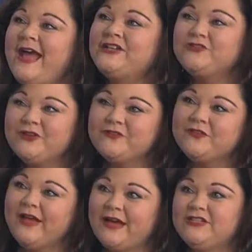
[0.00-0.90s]
And
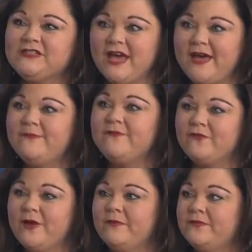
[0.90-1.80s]
truthfully, I just come
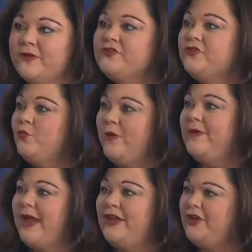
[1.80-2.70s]
from, those are the
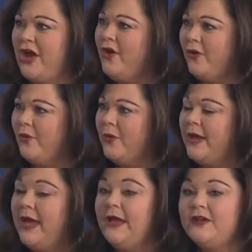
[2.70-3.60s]
women I know. Uh -huh.
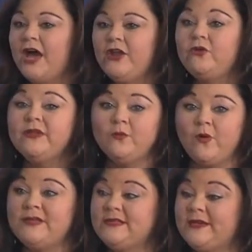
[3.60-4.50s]
Not only
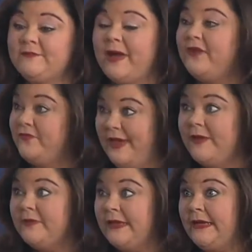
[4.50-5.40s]
was it my
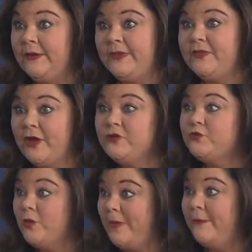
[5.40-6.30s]
family, I mean,
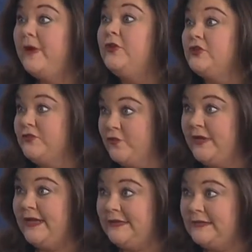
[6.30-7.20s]
those were my mother's
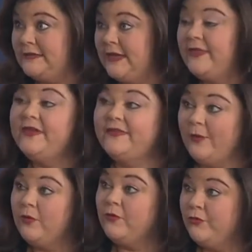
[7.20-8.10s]
friends. Mm -hmm. And then they
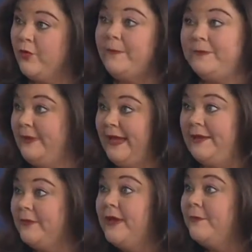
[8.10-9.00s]
were grew up and
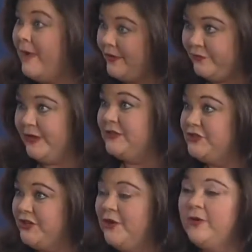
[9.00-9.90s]
became my friends.
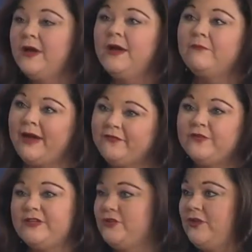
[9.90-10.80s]
You know, mm -hmm. my
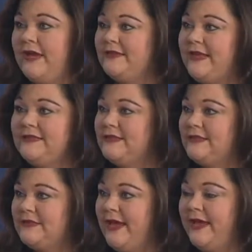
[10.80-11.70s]
friends are like that to
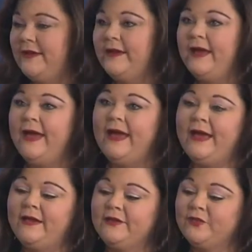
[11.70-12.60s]
this day. Mm
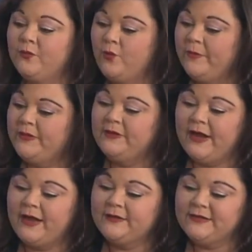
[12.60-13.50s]
-hmm. And the woman that
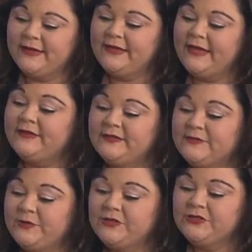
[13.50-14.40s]
I dedicated
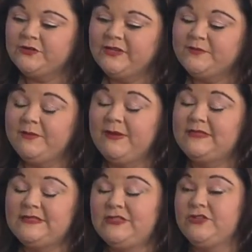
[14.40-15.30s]
this book to has been my
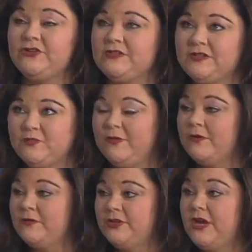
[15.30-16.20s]
sister since we
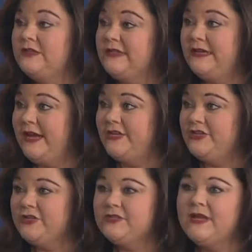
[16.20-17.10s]
were young
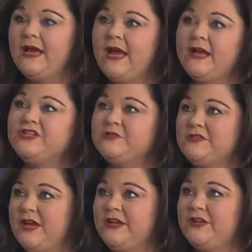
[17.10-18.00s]
teenagers. And she was
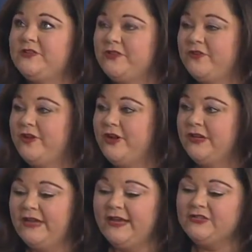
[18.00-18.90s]
diagnosed with
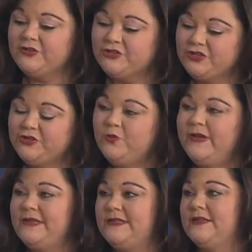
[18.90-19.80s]
ovarian cancer two
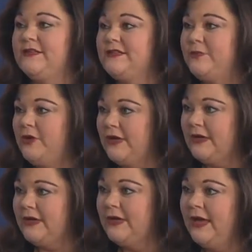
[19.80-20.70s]
weeks into this book.
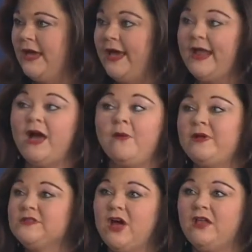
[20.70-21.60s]
Wow. And I
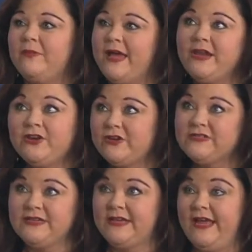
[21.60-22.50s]
almost called my editor and
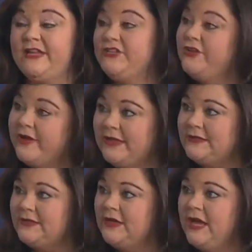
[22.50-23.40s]
said, can't do
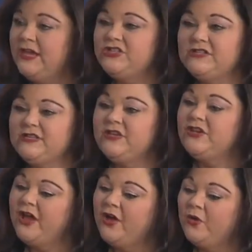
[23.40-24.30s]
it. Mm -hmm. And she said,
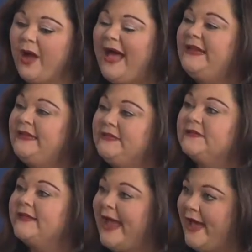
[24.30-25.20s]
no, I need to
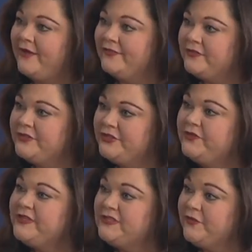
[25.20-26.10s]
laugh. Do
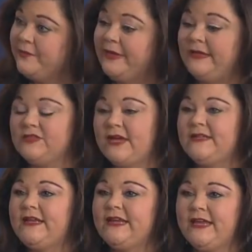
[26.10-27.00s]
this for right. me. So I
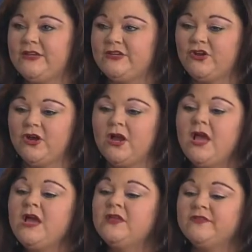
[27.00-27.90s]
dedicated it to her.
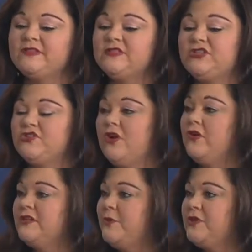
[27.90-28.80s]
This is what the
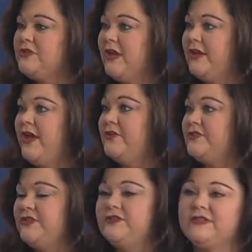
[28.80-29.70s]
strongest person I know,
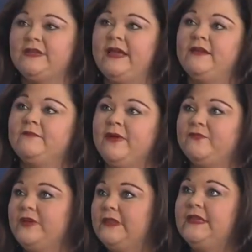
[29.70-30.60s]
Susan, right. and my
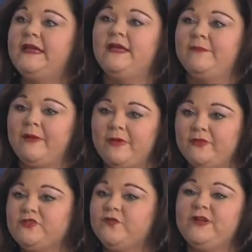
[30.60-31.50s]
friend Lynn, and my
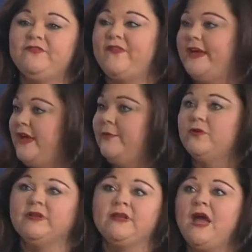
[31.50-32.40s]
mother's friend Faye
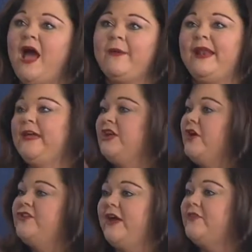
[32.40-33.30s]
Hubbard. And I mean, I can
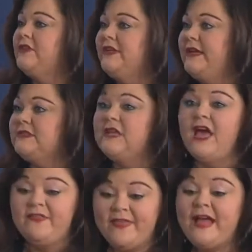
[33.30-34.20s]
go down the list. Right.
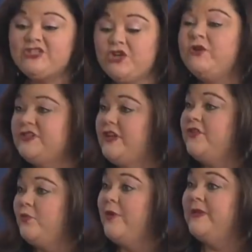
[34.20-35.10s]
That's who a
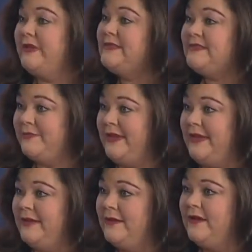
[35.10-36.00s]
Southern woman is to me.
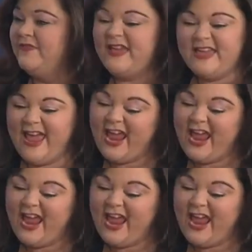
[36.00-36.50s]
Right. They That's...